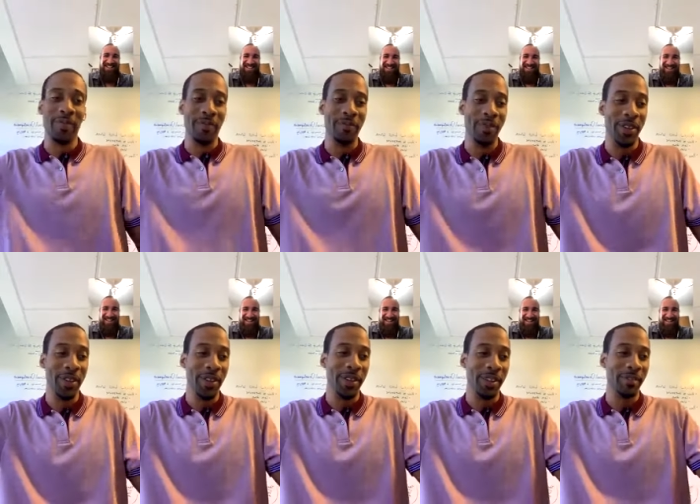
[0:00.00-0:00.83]
from
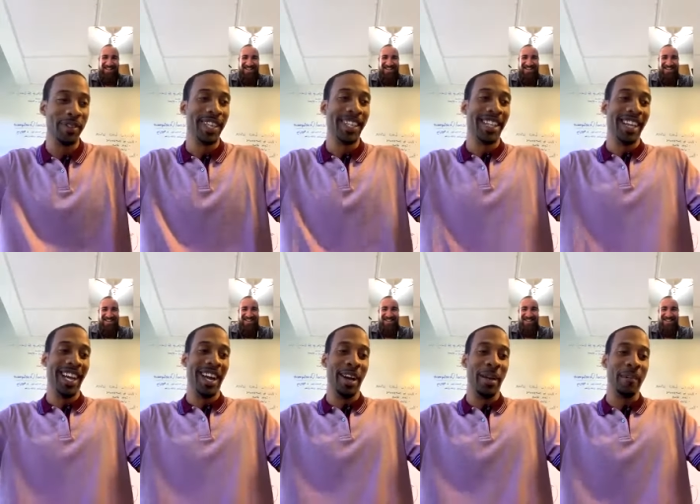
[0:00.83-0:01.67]
Europe.
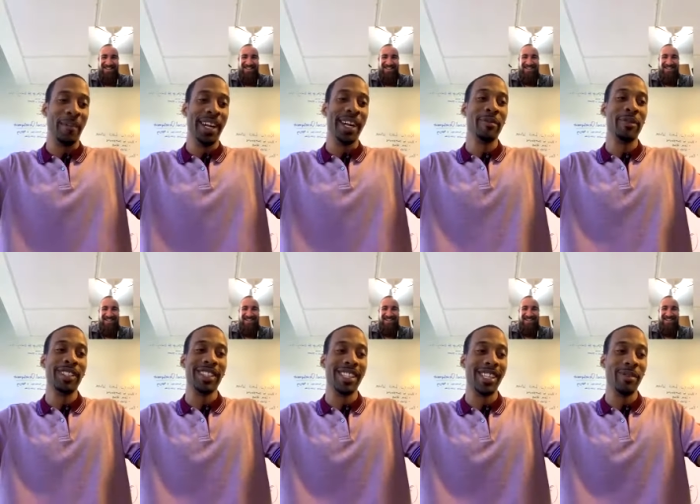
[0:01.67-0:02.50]
Um, but it
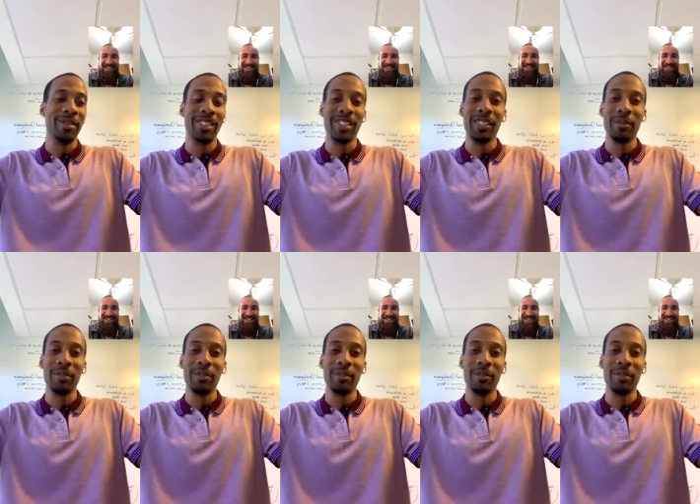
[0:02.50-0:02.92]
was it was it